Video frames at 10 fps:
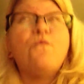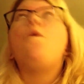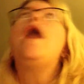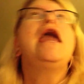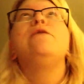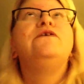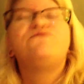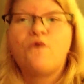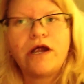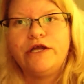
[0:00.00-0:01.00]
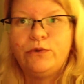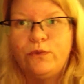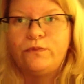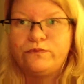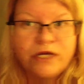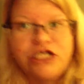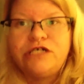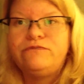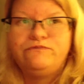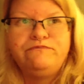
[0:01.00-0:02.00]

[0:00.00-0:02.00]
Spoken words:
way before you rich,